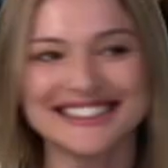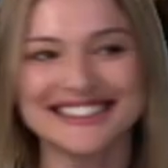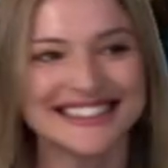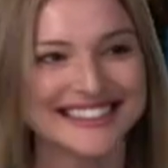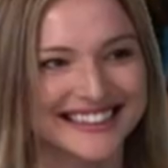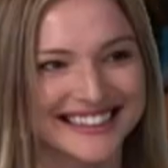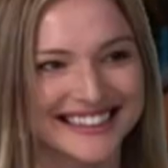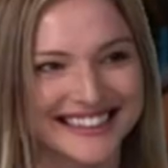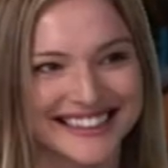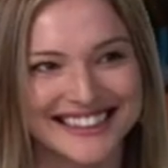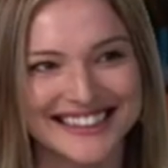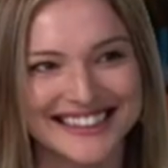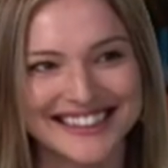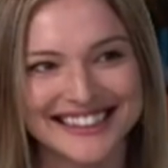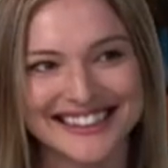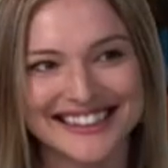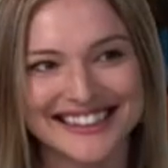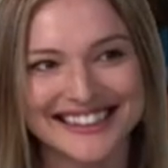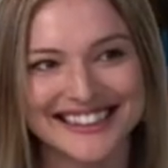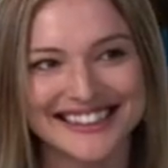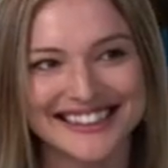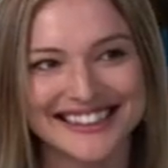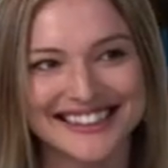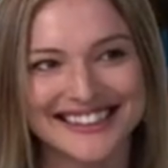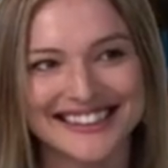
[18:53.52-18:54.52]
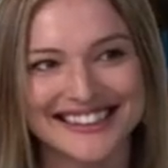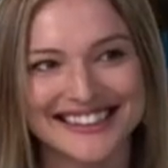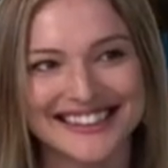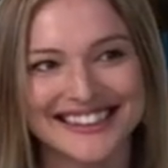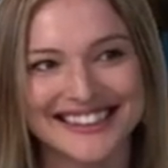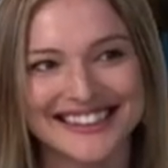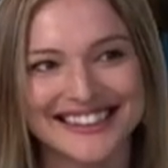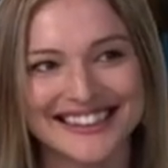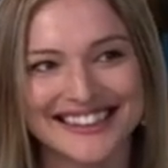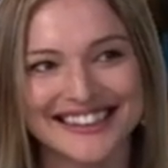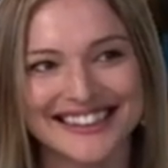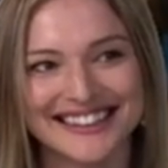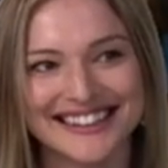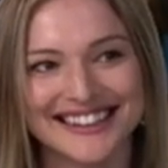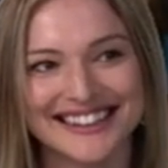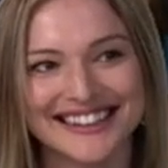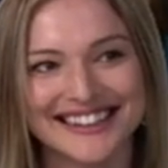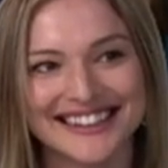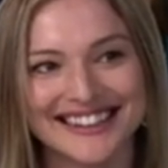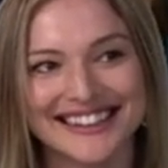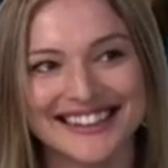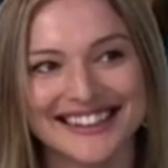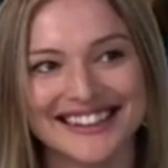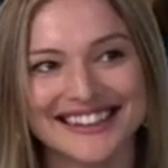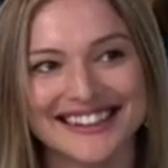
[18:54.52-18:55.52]

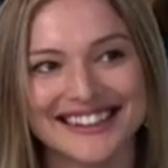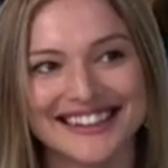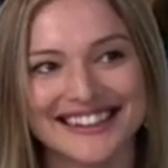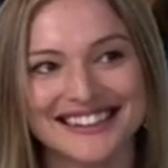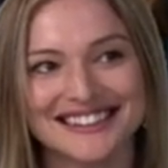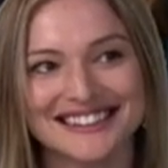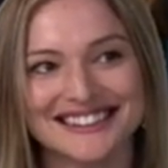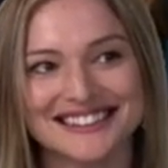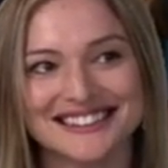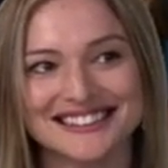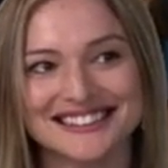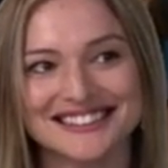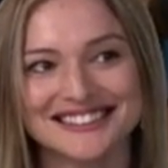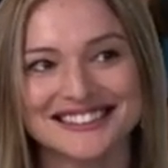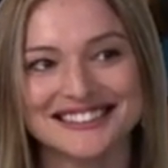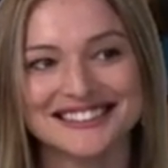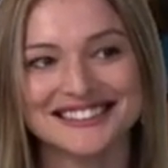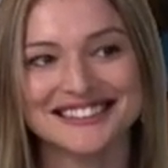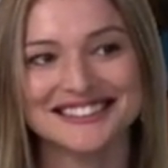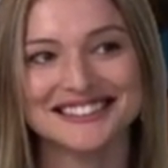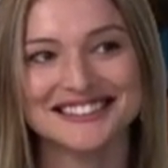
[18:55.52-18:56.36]
No words are spoken by the person on screen.